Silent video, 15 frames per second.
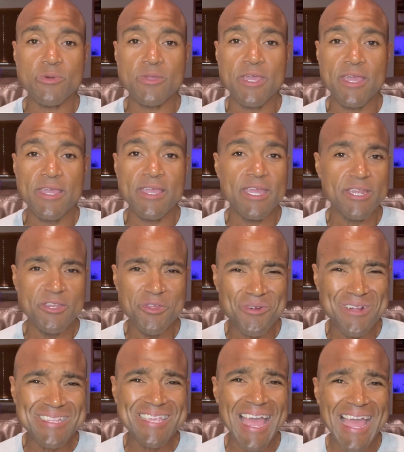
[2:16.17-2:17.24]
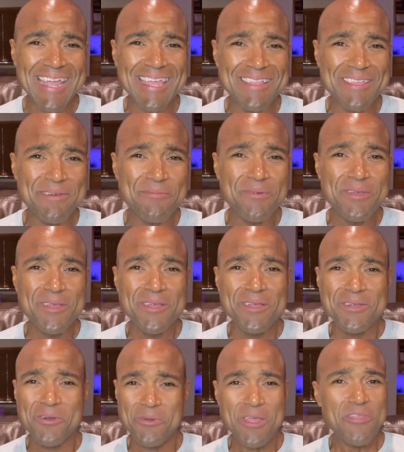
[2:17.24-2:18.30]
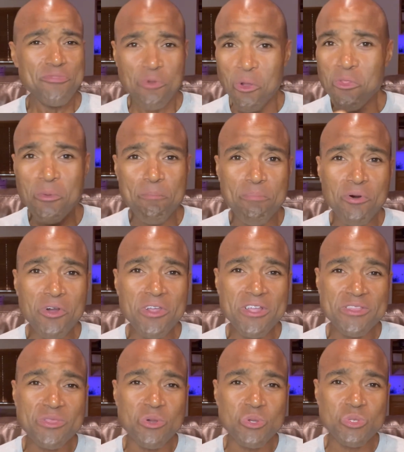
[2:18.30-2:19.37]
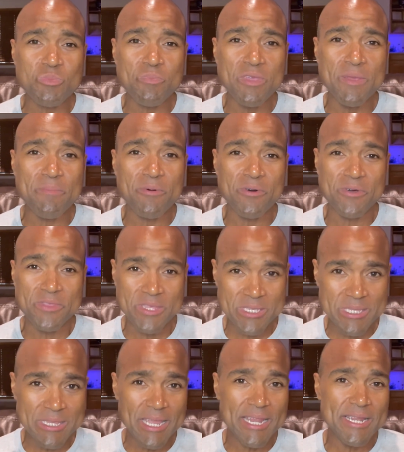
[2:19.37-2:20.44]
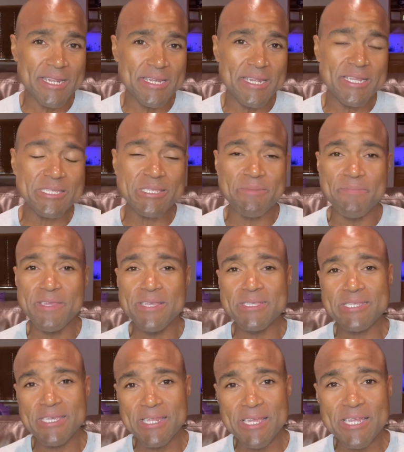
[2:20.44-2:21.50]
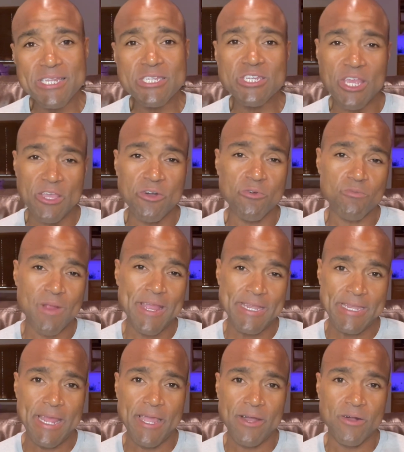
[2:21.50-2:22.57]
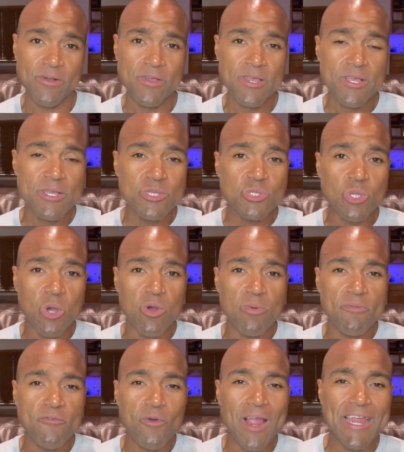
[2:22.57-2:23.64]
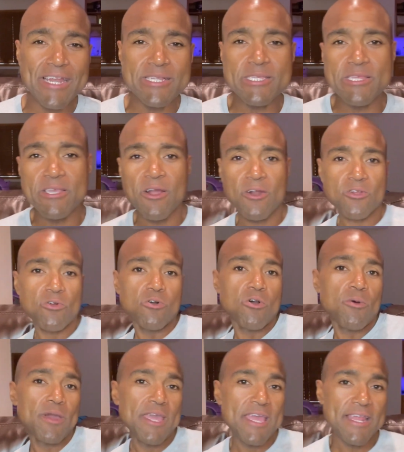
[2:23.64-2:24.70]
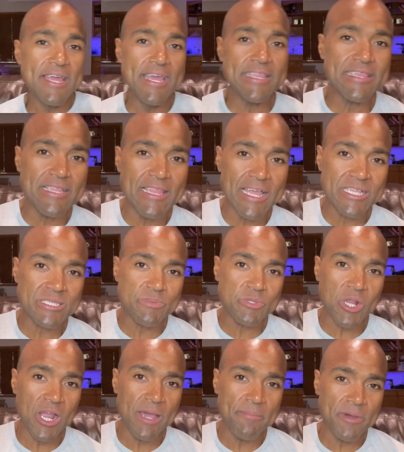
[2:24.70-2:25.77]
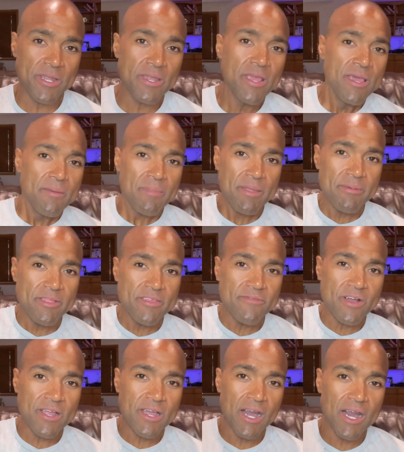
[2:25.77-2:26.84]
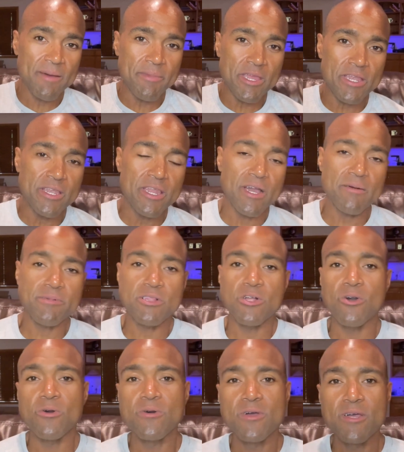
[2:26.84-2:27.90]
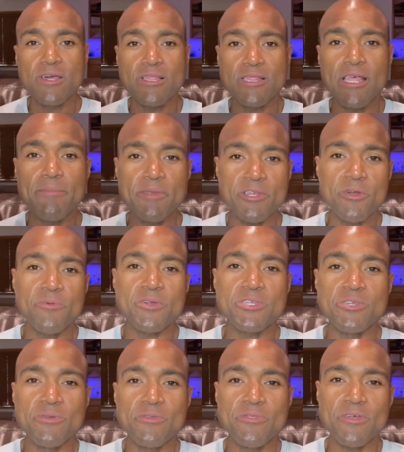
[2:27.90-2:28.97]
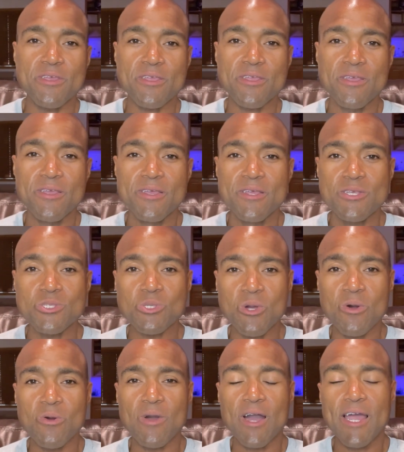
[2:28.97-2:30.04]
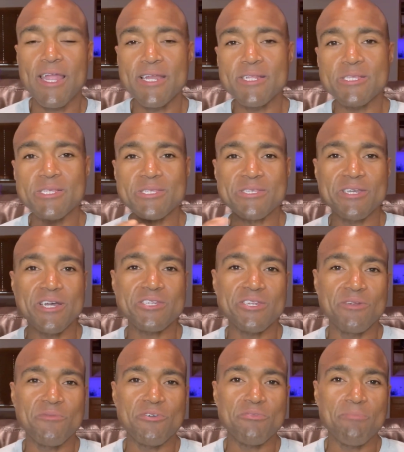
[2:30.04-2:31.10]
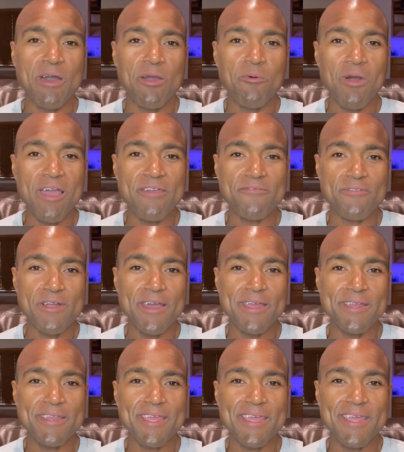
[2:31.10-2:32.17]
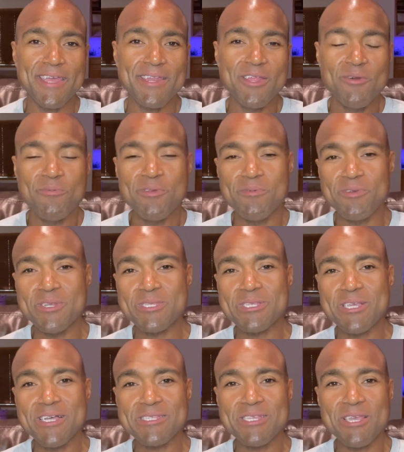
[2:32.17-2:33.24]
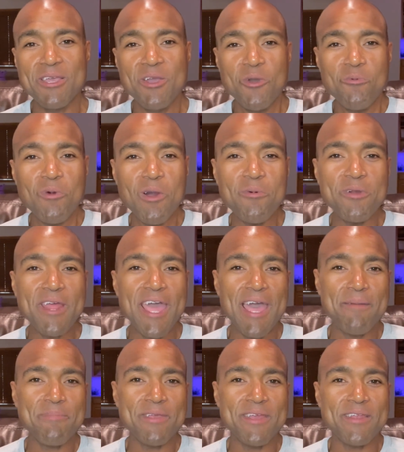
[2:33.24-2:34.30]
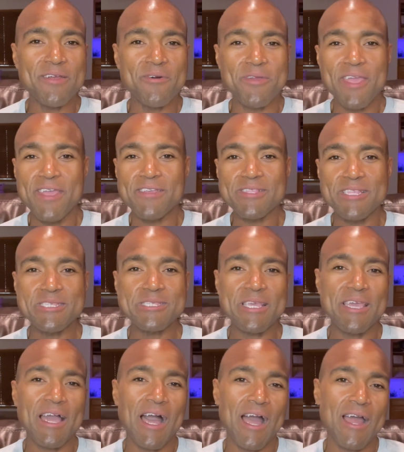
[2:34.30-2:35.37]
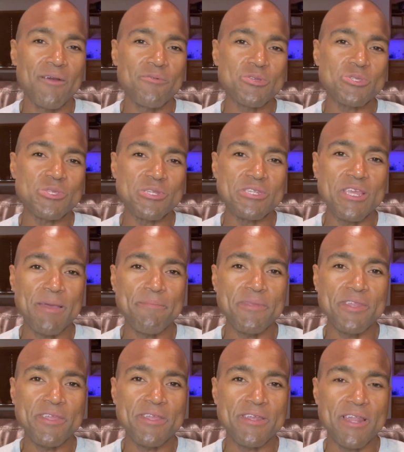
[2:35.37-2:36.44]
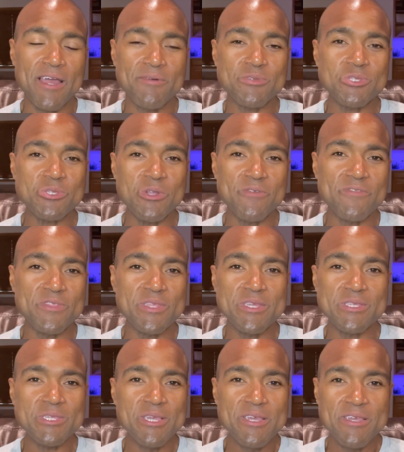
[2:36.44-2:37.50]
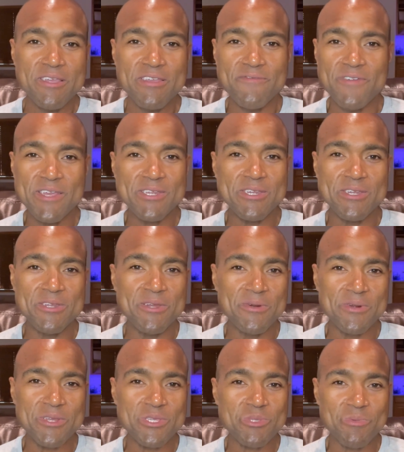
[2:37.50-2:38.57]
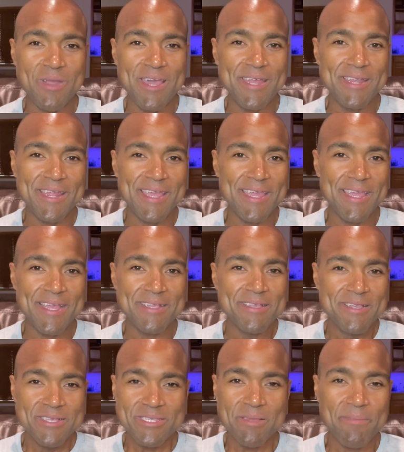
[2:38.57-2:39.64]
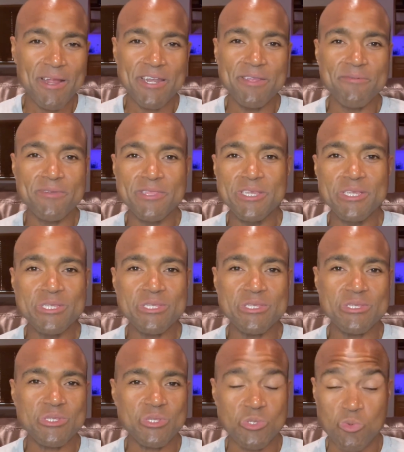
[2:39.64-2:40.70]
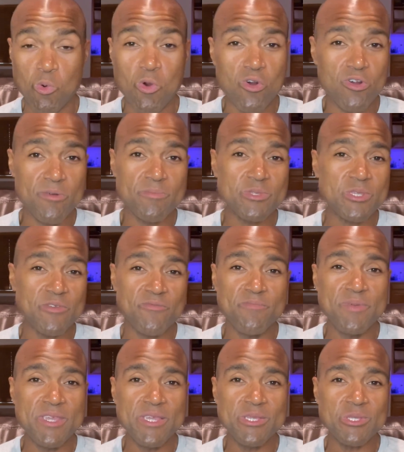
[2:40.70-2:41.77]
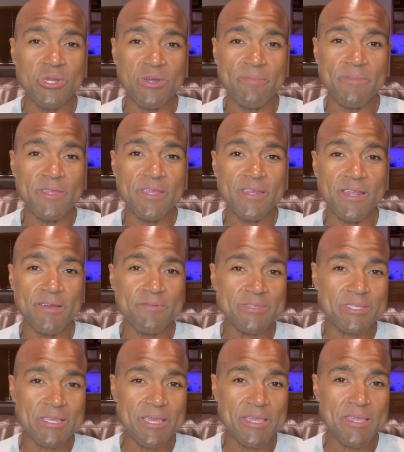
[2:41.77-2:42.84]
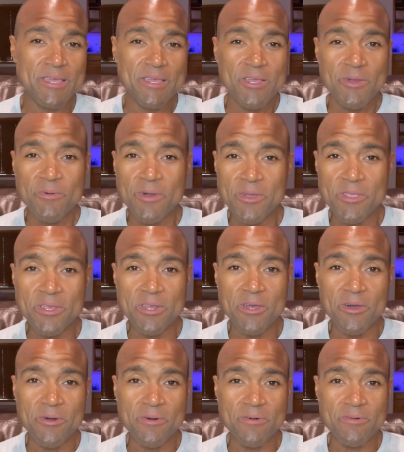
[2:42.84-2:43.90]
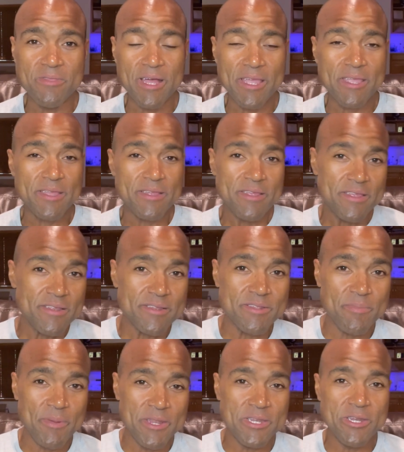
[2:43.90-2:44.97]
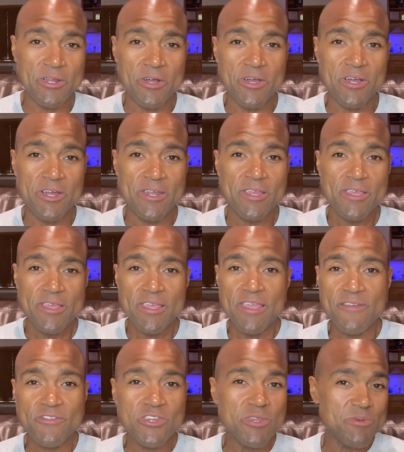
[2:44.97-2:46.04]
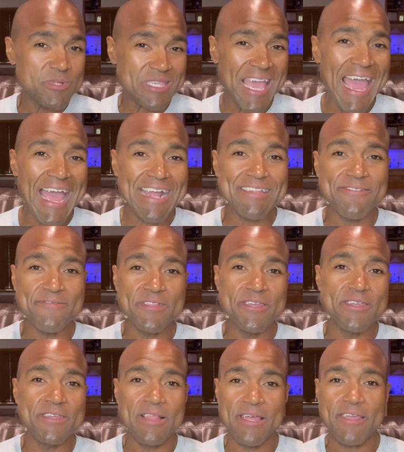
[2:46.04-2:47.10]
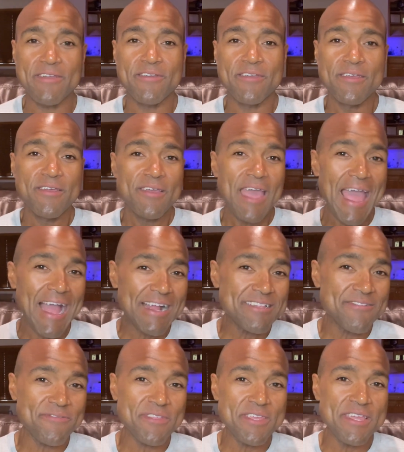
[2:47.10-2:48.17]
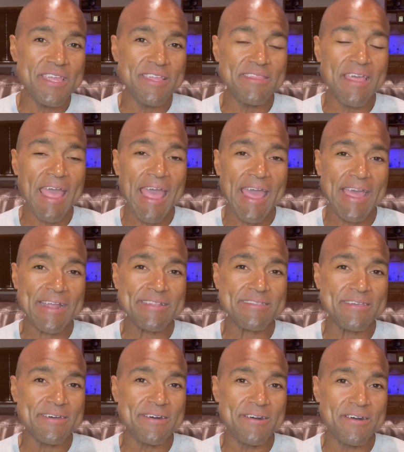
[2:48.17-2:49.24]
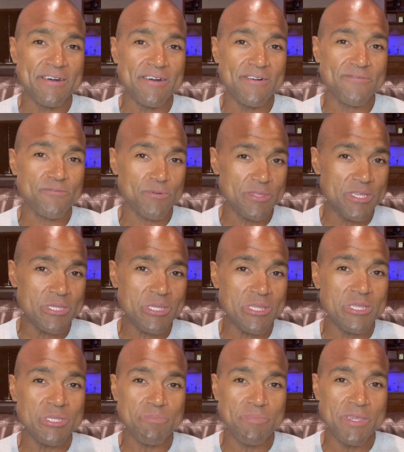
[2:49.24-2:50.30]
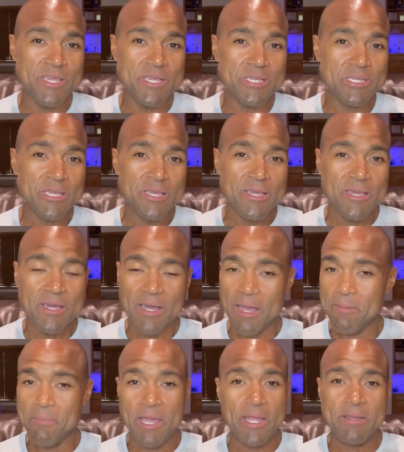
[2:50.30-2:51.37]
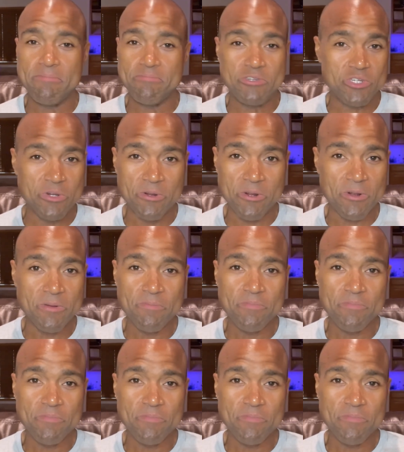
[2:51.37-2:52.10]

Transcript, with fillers: Okay. And you're attacking them okay, throw the book at those people. And this lady needs to be sitting in jail right now. So before I get into the article, go ahead, hit the like and subscribe button, maybe leave a comment down below. Let me know what you think. So I had a discussion with my wife, right? And we were discussing what would happen. Okay, let's say I was the deputy and I was serving this eviction notice, right? And somebody released swarms of bees on me. And I was like, well, you know, like depending on if she was actively like actively in the act of releasing these bees, I might shoot her.